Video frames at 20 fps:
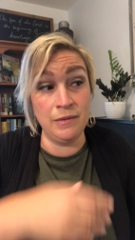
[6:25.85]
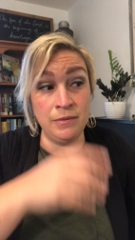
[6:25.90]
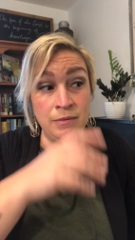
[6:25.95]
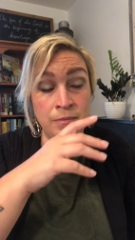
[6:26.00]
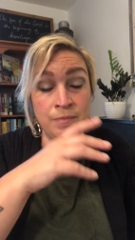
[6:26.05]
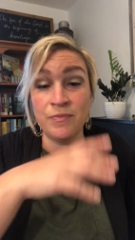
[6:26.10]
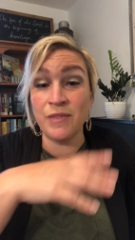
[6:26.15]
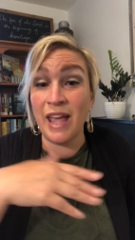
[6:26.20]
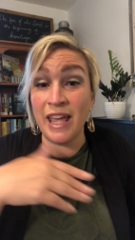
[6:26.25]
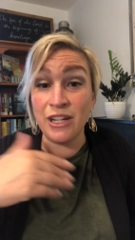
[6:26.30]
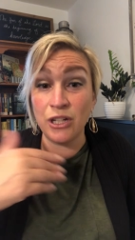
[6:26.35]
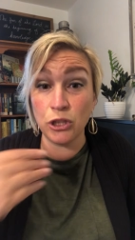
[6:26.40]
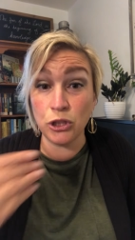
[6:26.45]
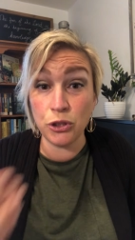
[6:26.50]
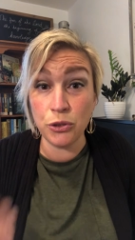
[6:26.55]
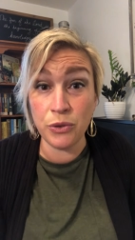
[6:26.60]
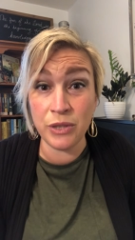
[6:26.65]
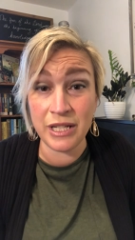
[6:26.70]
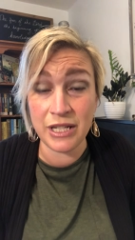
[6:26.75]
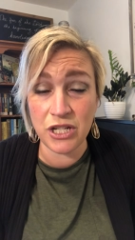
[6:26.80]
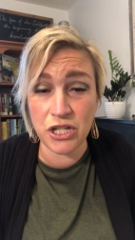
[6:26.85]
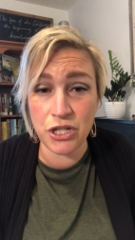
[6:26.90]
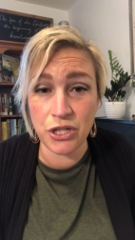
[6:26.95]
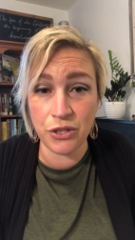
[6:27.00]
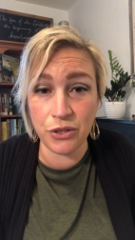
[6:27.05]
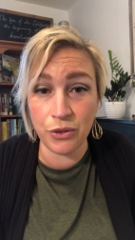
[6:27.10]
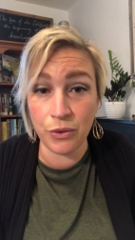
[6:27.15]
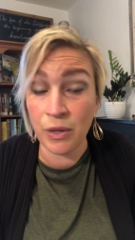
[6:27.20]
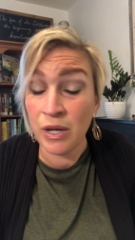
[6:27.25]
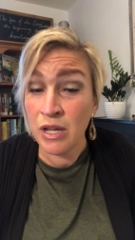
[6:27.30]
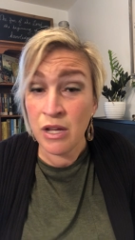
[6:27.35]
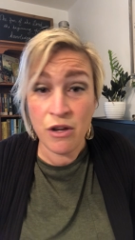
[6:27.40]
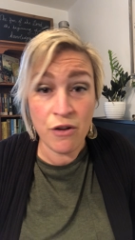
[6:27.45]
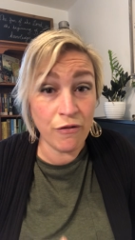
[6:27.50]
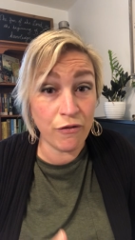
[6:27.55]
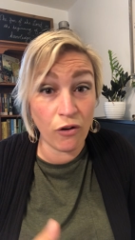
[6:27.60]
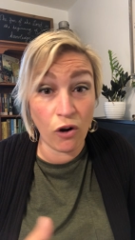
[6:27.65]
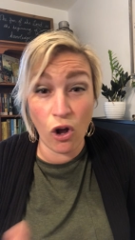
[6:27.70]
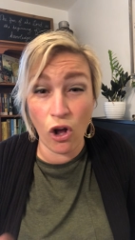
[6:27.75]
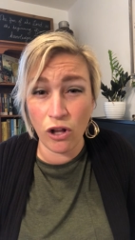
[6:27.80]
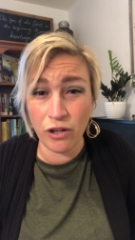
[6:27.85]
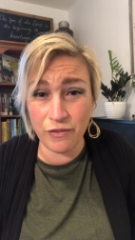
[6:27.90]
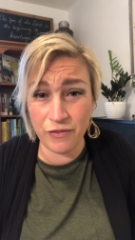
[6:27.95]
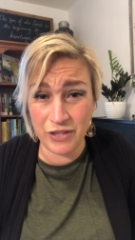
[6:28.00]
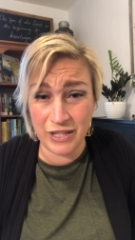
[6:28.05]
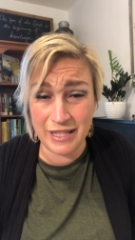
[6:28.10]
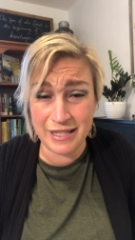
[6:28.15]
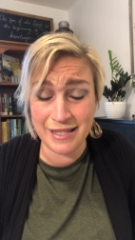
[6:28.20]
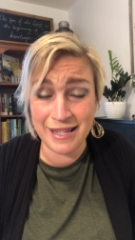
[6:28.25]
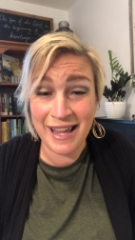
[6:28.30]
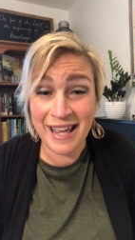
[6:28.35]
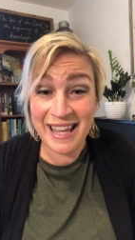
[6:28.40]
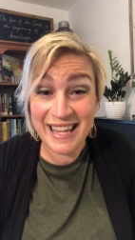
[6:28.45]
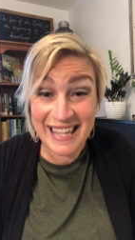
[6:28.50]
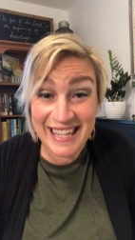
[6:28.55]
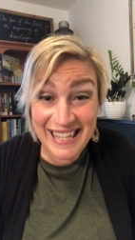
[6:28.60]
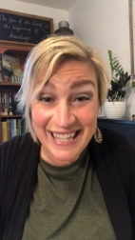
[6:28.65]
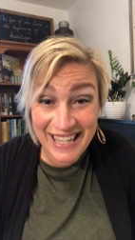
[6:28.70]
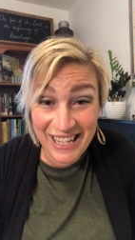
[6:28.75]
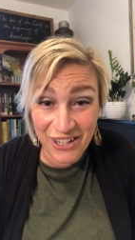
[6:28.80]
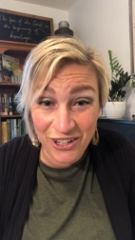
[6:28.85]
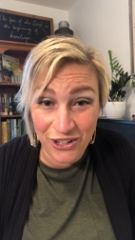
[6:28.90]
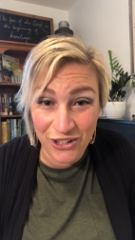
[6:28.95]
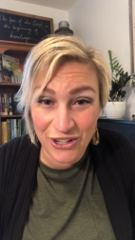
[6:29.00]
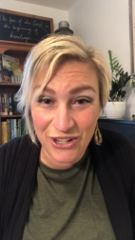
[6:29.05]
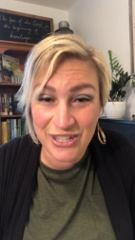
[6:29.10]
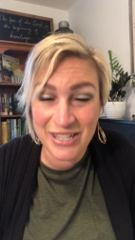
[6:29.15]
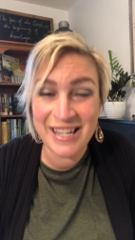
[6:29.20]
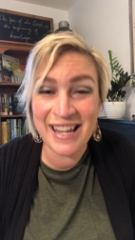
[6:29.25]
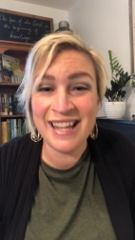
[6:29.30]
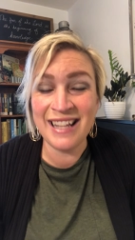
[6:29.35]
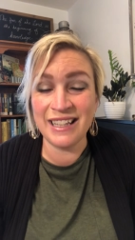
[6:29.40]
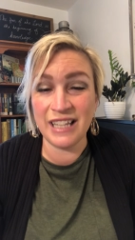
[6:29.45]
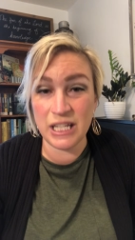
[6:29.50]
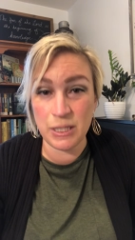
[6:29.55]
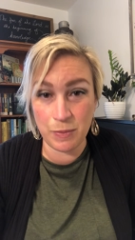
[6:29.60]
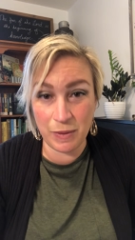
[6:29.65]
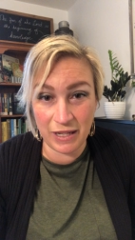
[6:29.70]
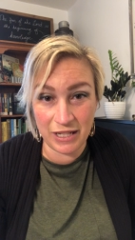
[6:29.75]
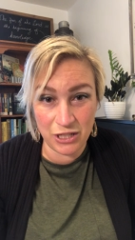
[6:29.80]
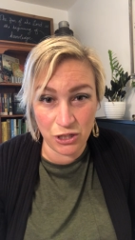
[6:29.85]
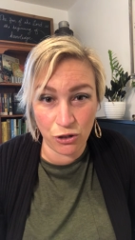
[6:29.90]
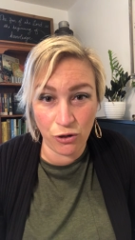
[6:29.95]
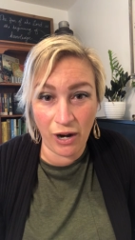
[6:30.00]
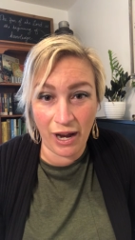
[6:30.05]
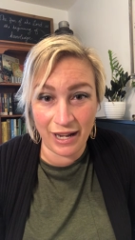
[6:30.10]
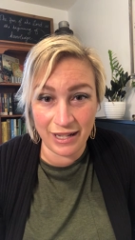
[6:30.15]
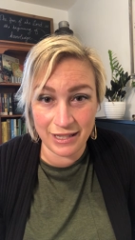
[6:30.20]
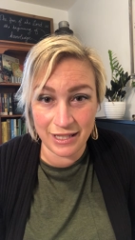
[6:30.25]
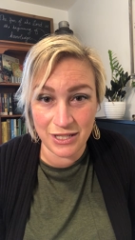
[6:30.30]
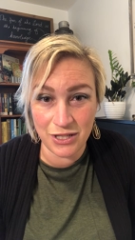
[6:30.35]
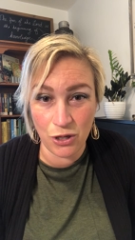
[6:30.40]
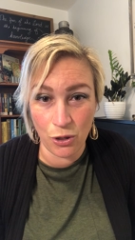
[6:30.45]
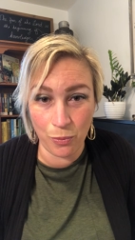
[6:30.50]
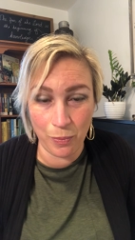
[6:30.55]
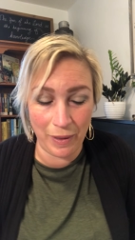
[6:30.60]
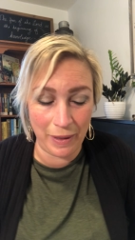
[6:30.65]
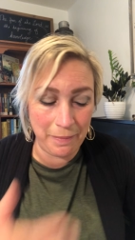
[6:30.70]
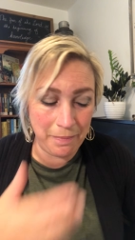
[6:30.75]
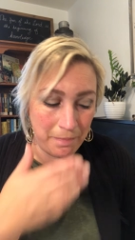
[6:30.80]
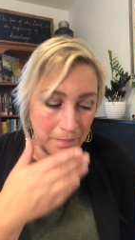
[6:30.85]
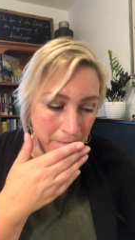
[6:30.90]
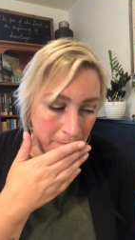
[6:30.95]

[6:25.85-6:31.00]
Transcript: and alluding to for all of these years let's begin to crack this open